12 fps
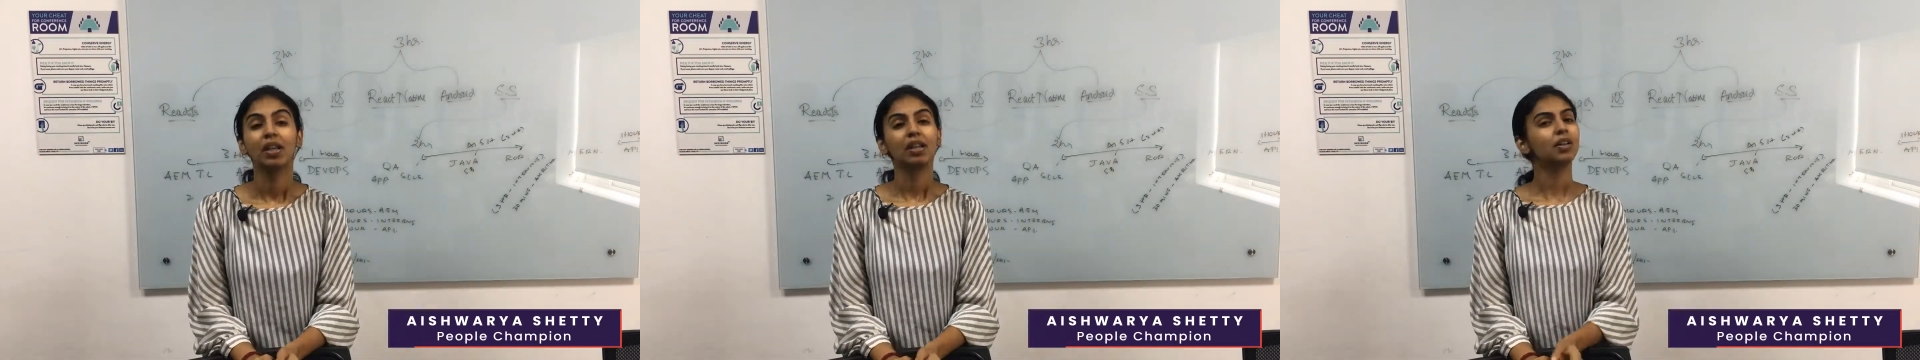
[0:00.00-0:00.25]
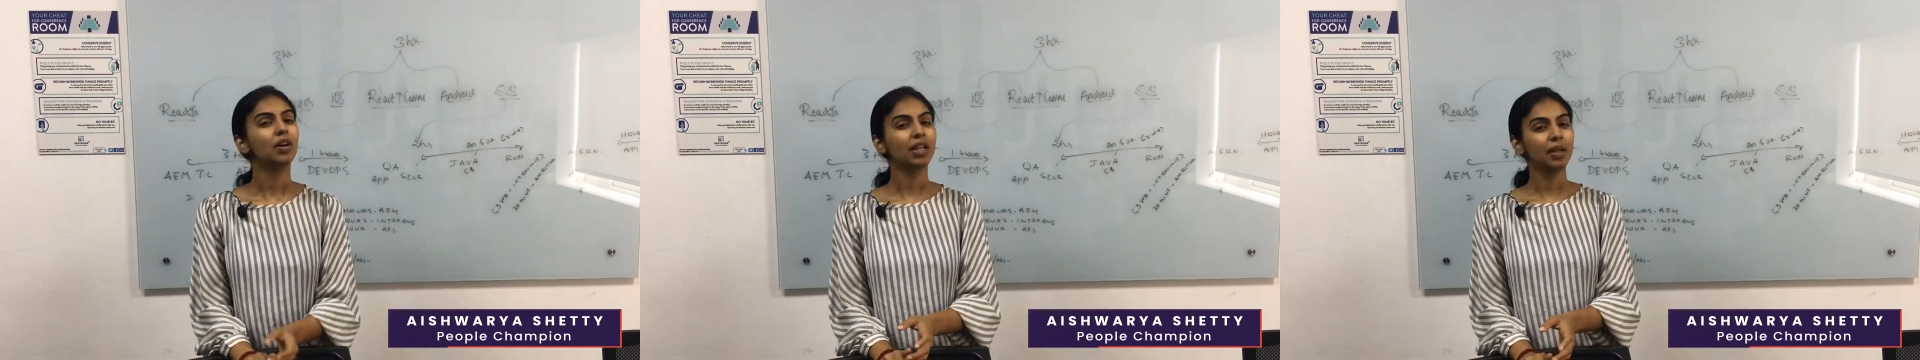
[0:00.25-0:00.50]

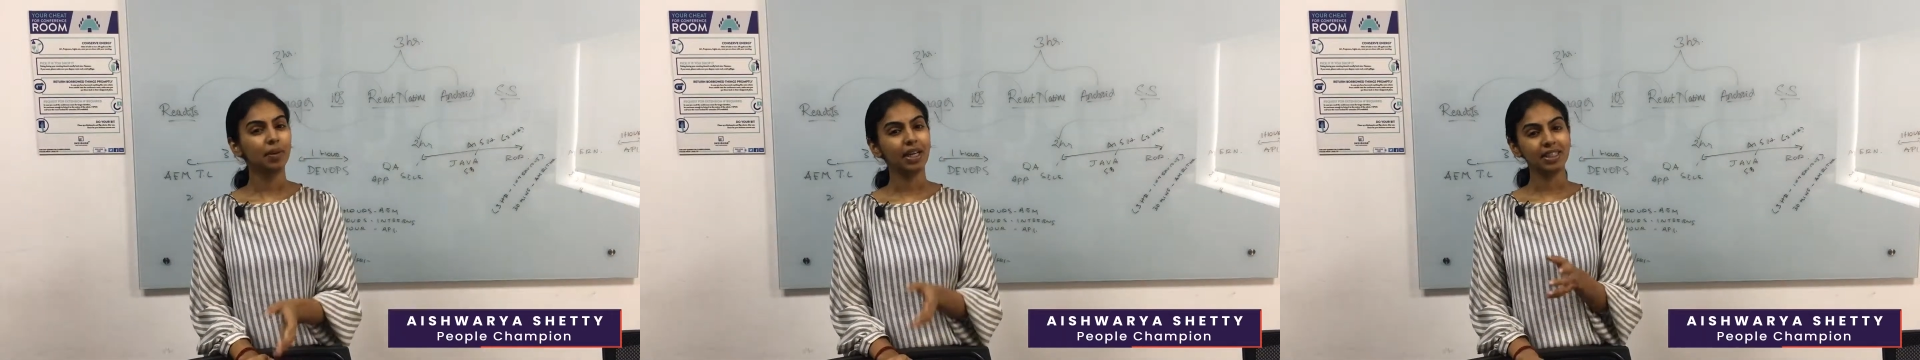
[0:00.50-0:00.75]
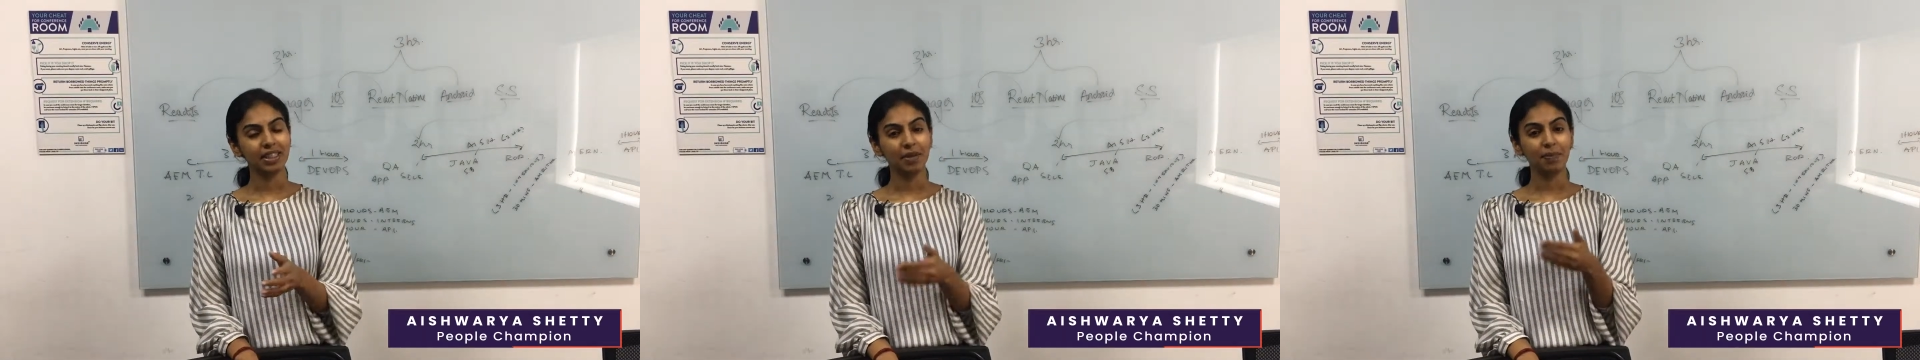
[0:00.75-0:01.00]
Now talking
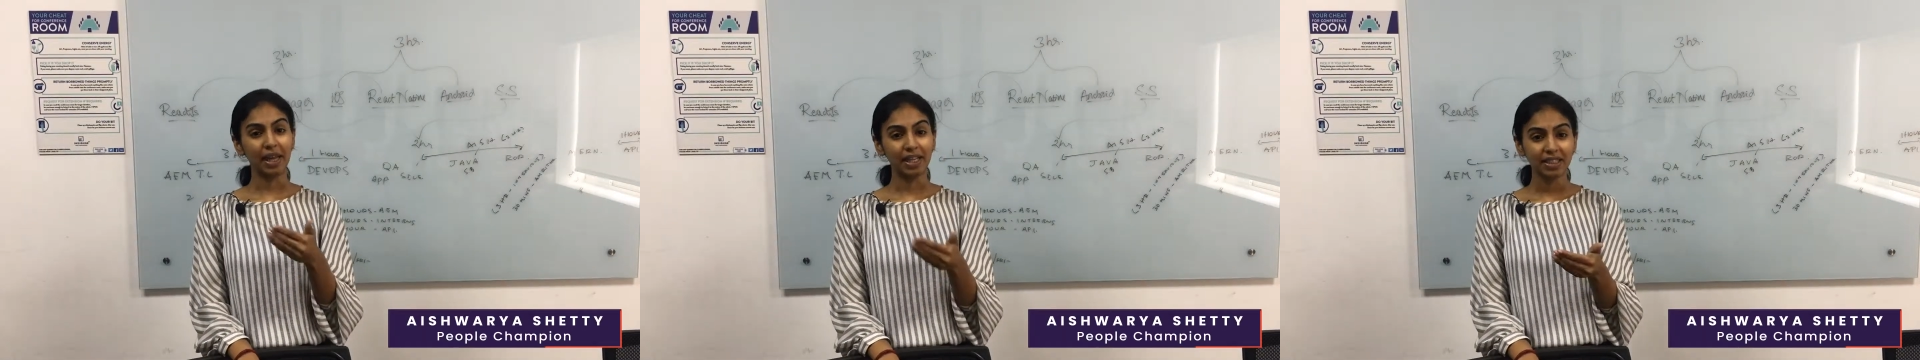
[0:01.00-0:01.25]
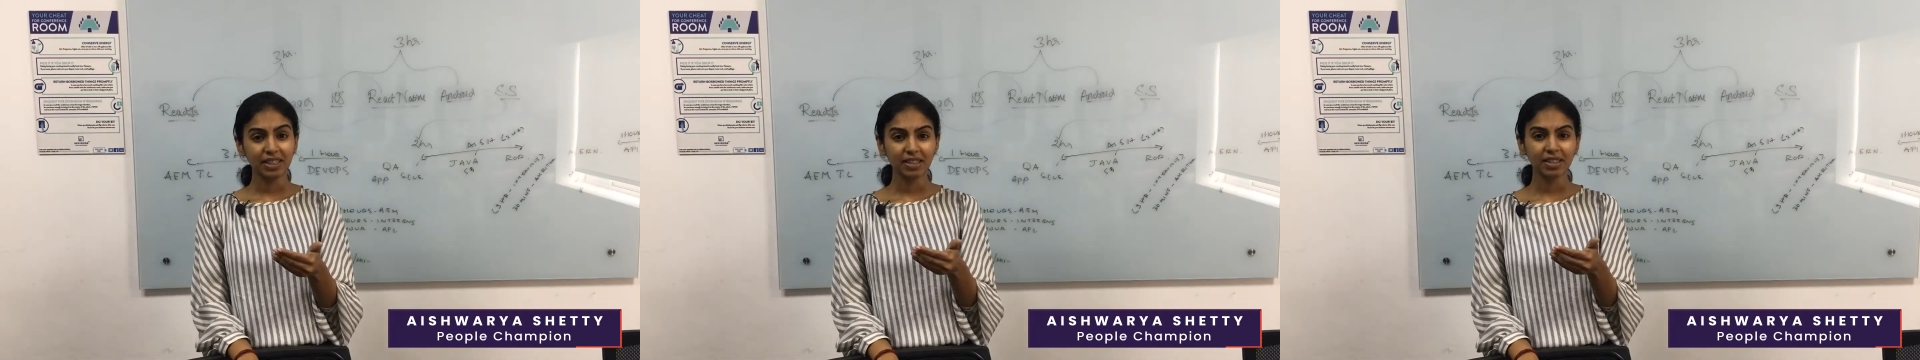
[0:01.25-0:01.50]
about HR
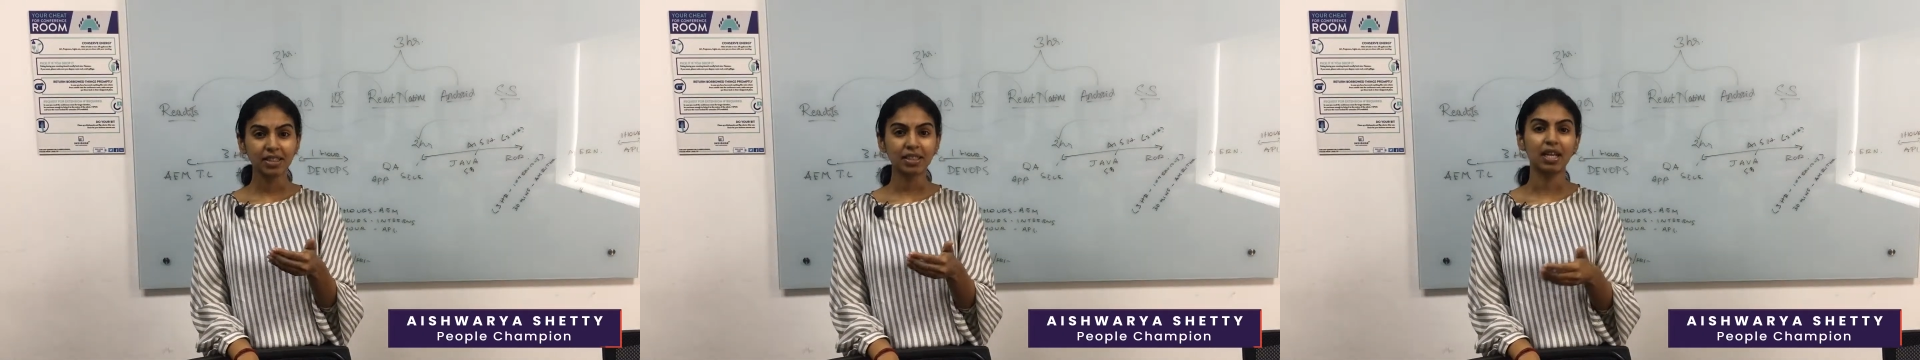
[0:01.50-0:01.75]
managers,